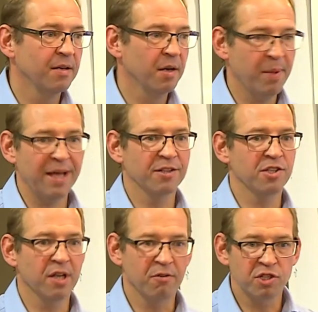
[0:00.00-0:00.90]
a
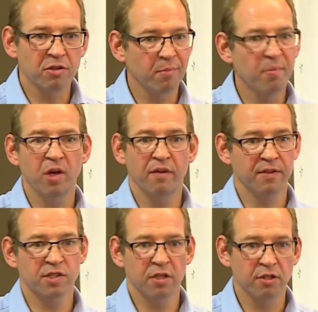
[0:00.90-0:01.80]
panacea, it's not a
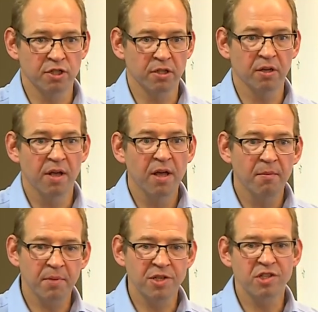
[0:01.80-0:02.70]
perfect solution,
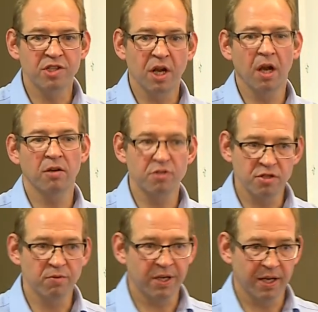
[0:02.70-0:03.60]
but it's as close
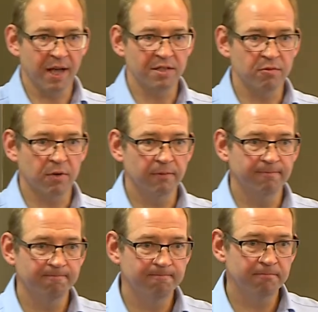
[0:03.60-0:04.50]
as we can get to one,
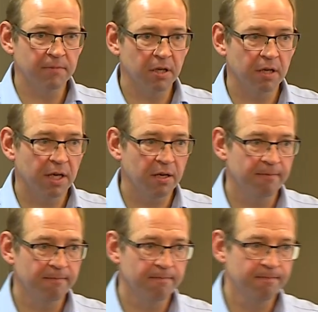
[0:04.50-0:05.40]
okay?
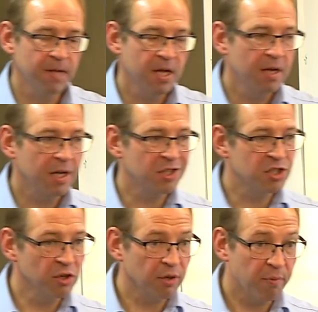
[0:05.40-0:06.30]
It's
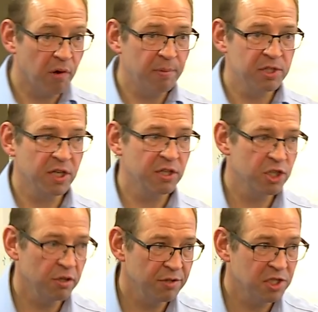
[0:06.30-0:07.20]
not a property
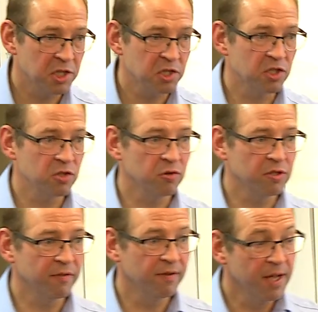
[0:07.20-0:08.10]
insurance, it's a
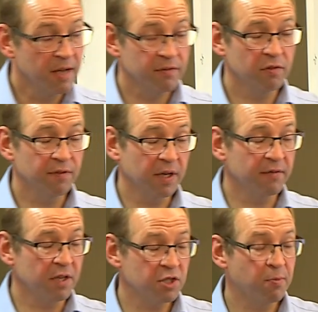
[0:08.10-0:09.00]
sort of, if you'll
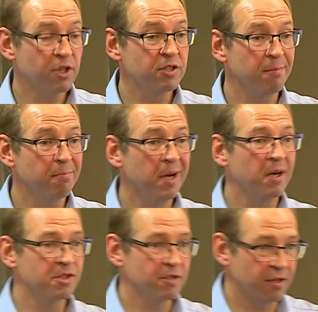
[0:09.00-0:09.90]
forgive the expression, a
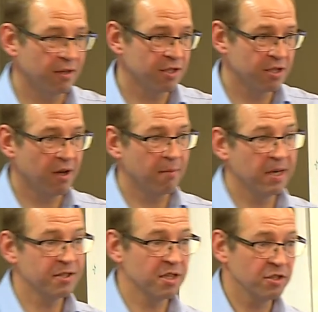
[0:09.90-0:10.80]
bastardised
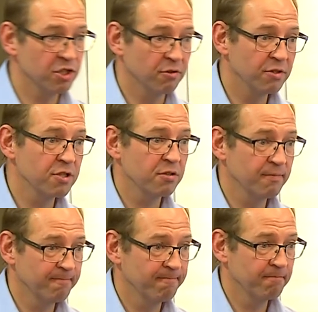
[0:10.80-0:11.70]
liability insurance,
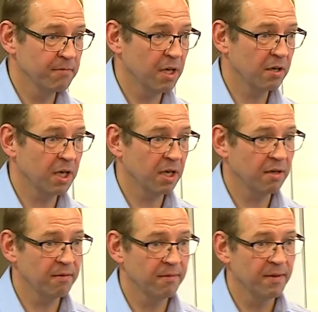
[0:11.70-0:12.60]
okay?
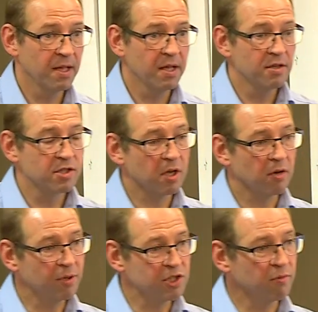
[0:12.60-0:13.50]

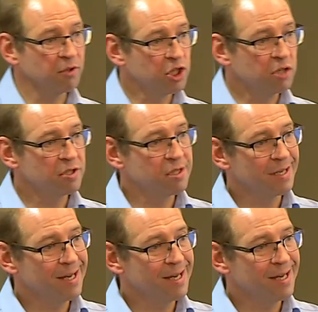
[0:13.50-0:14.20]
So when someone chooses a